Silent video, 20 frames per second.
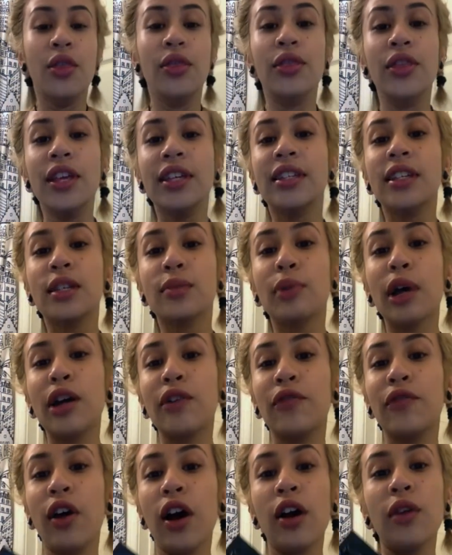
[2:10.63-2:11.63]
This is by
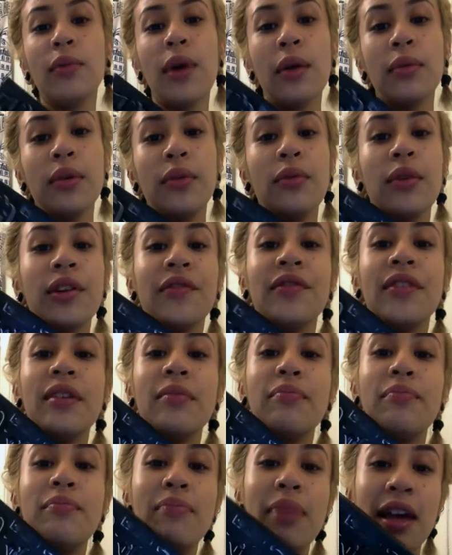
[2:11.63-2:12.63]
far probably one of the
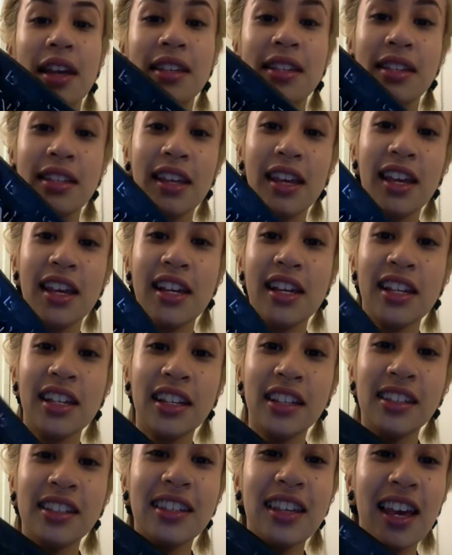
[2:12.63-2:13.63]
best
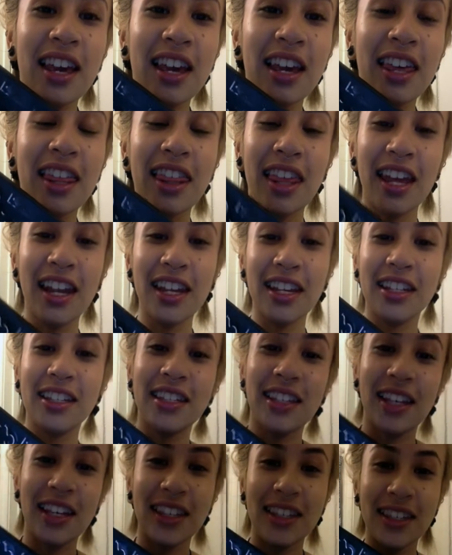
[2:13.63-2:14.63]
things that
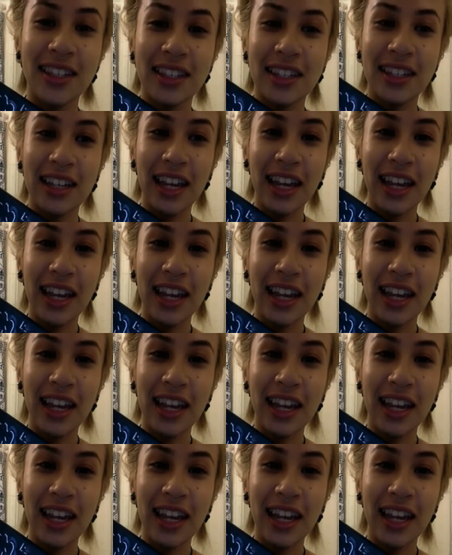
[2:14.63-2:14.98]
exist.